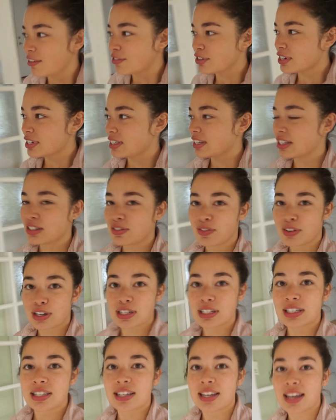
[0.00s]
First things
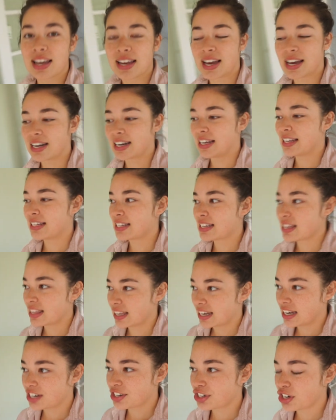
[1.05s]
first, I gotta get the
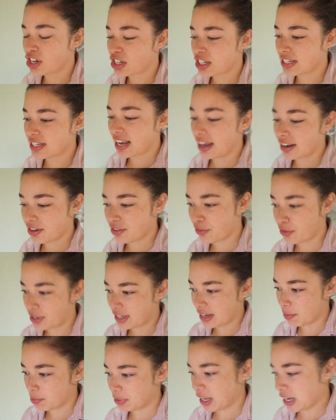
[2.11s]
kitchen all set for the
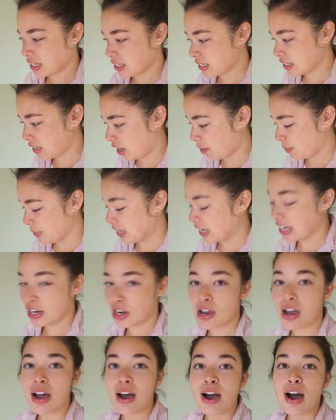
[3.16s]
appliances coming in
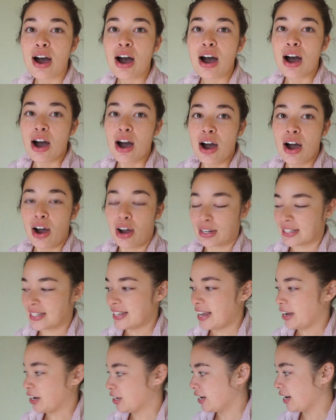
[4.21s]
on
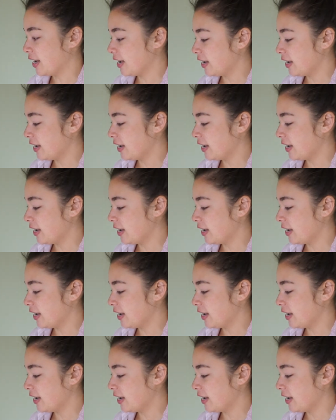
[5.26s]
Saturday.